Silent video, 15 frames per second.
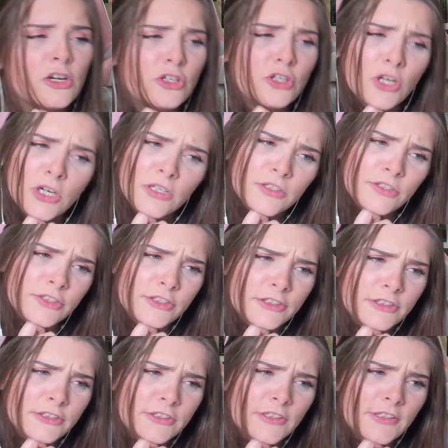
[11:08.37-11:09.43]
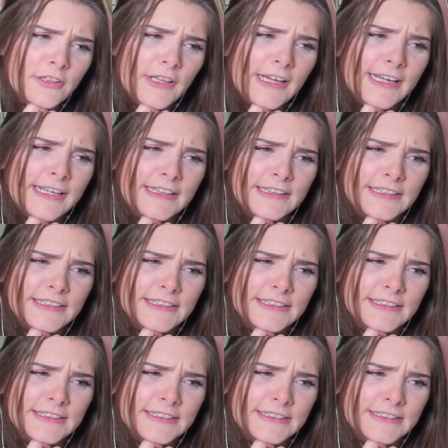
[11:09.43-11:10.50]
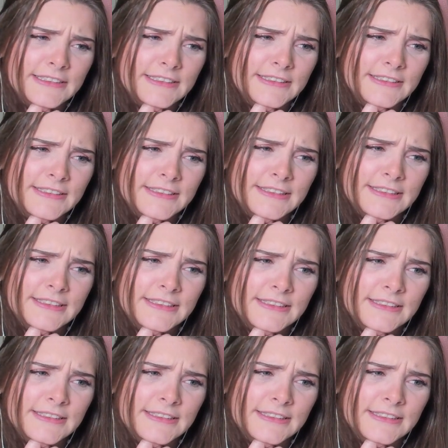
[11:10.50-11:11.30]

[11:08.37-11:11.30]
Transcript: No, not like this.